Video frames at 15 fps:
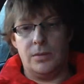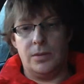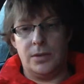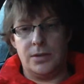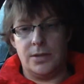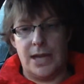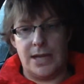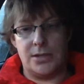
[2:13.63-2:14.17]

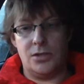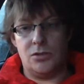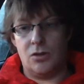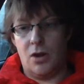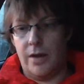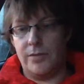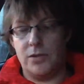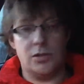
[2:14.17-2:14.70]
Taxi
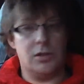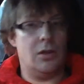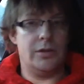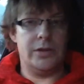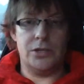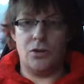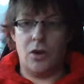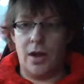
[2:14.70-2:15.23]
drivers,
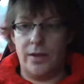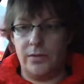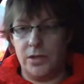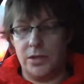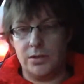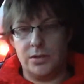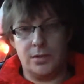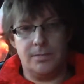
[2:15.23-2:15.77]
lorry
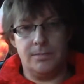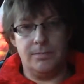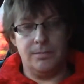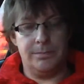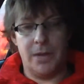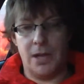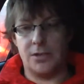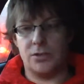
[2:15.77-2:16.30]
drivers,
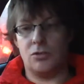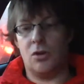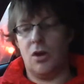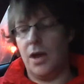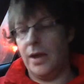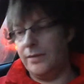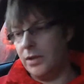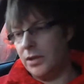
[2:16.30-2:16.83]
bus
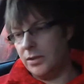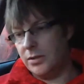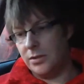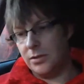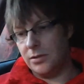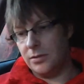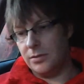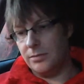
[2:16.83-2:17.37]

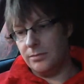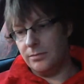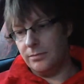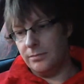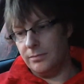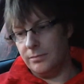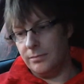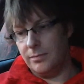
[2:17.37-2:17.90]
drivers,
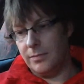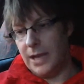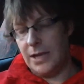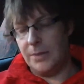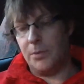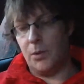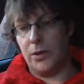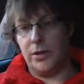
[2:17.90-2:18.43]

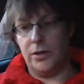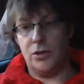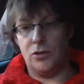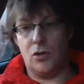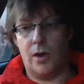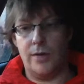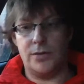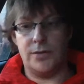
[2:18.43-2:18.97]
anybody that
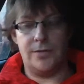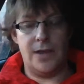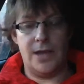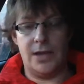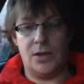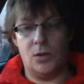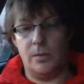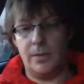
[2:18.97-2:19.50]
drives a
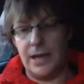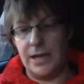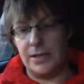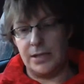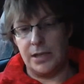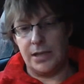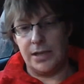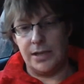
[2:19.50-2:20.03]
vehicle,
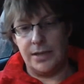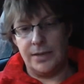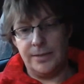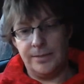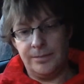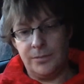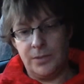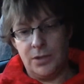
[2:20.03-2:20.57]
basically,
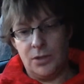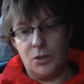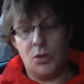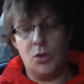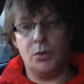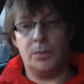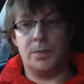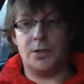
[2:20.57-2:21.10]

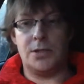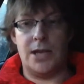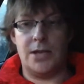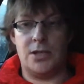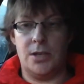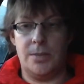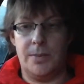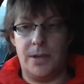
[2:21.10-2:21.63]
could
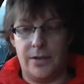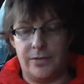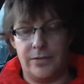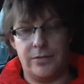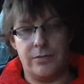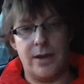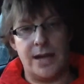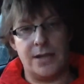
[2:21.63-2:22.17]
potentially be at a
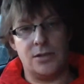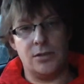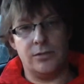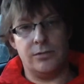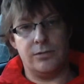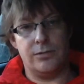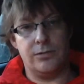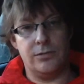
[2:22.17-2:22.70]
threat
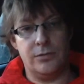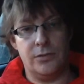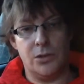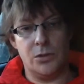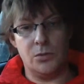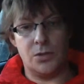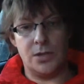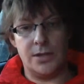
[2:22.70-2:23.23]
of
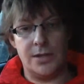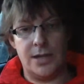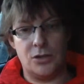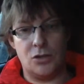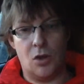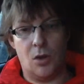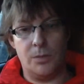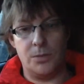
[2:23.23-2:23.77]
losing their
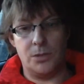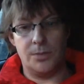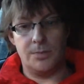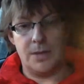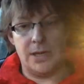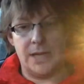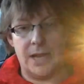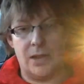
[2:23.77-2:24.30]
jobs and
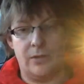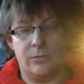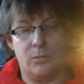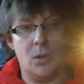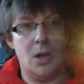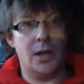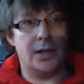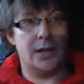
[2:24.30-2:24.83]
being out of
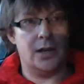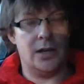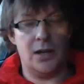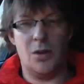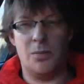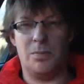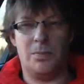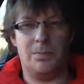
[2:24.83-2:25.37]
work. And I
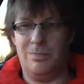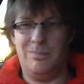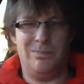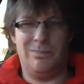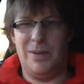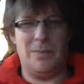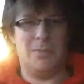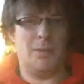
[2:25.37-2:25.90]
know
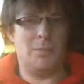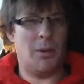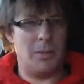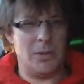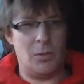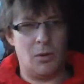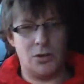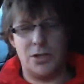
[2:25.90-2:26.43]
people are
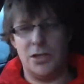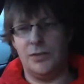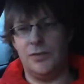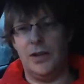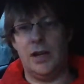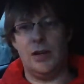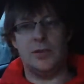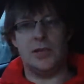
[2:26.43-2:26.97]
probably watching this
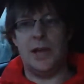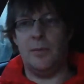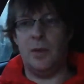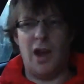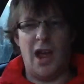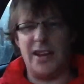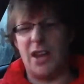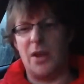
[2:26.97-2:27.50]
video saying,
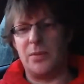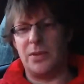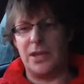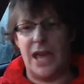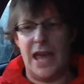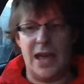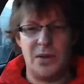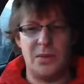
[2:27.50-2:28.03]
well, I don't
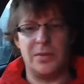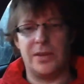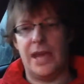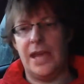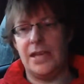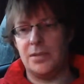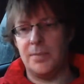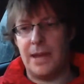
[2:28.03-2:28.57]
care, who
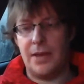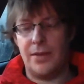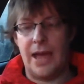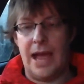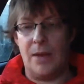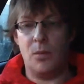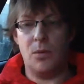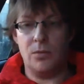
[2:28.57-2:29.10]
cares about
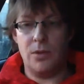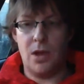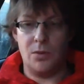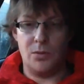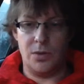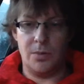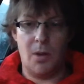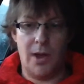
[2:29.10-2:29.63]
that? Well, no,
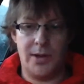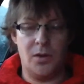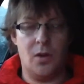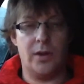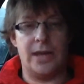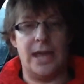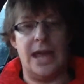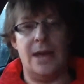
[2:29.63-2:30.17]
you might
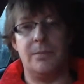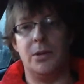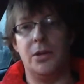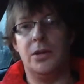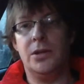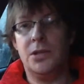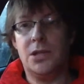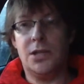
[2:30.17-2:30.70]
not care,
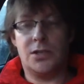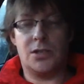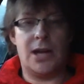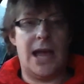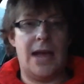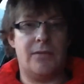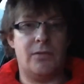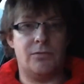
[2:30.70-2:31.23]
but it's
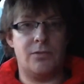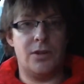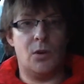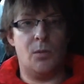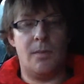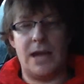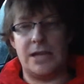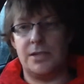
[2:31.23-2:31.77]
going to have a
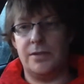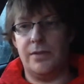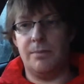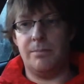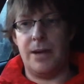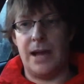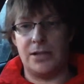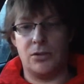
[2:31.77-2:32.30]
real massive
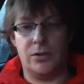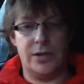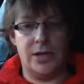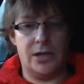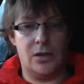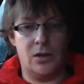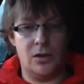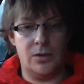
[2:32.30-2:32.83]
impact on the
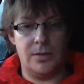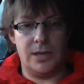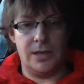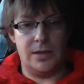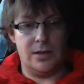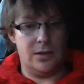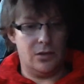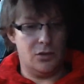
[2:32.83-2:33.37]

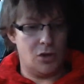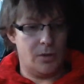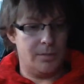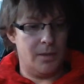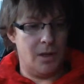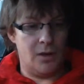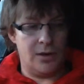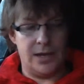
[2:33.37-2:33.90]
economy and the job
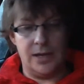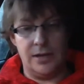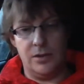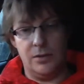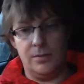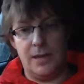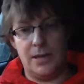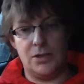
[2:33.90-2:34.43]
market.
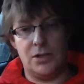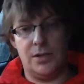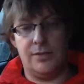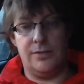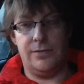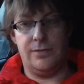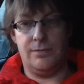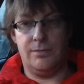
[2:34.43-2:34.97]
You imagine
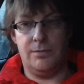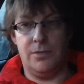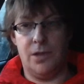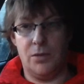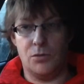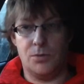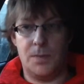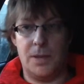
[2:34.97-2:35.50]
if
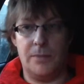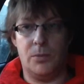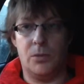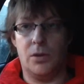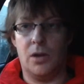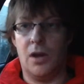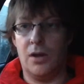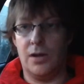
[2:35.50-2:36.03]
those people
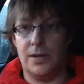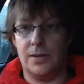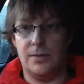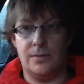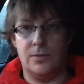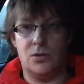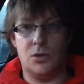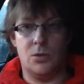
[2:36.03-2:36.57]
can't
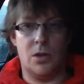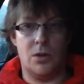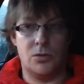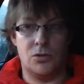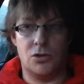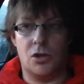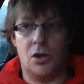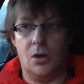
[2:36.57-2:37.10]
do
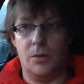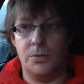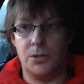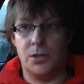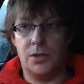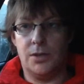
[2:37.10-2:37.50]
those jobs,